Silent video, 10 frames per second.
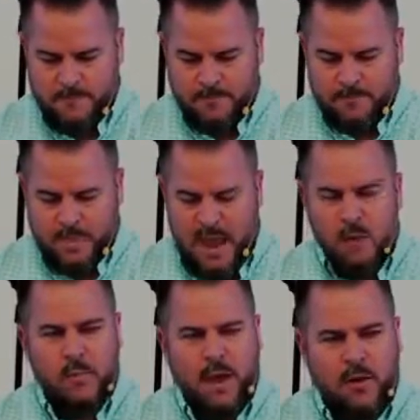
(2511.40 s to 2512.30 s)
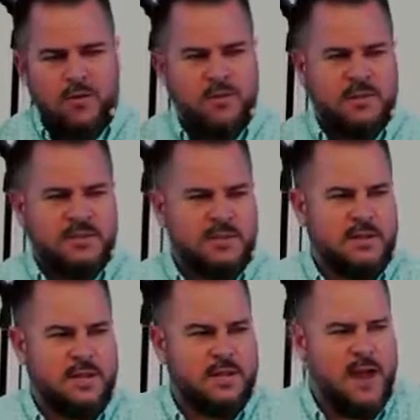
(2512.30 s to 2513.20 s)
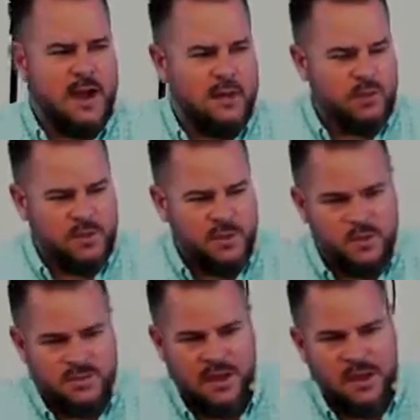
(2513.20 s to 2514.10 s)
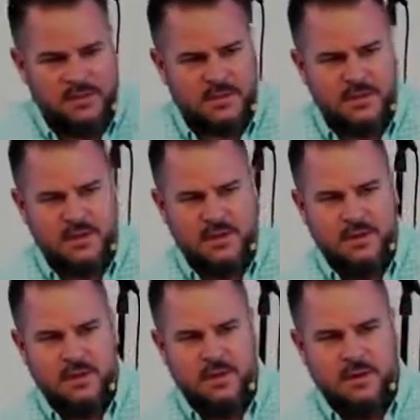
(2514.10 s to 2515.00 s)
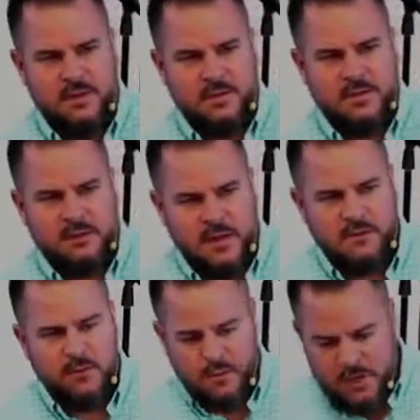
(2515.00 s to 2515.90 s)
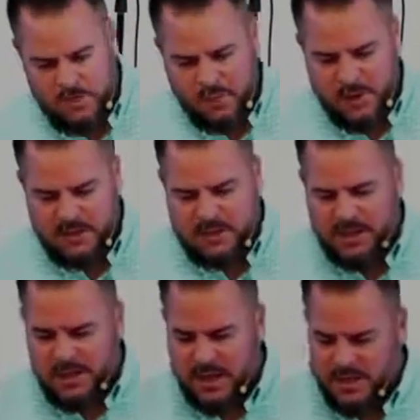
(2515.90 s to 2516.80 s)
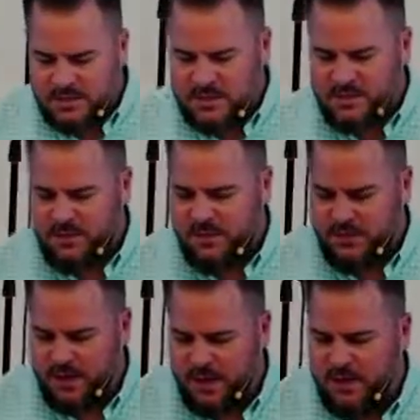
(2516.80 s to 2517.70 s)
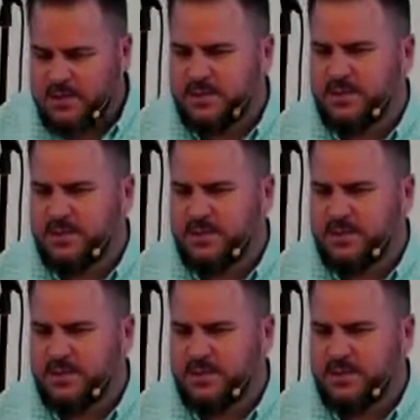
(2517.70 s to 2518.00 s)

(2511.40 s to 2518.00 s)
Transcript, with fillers: How powerful is it that God will use us, sinful people, as his agents of his grace?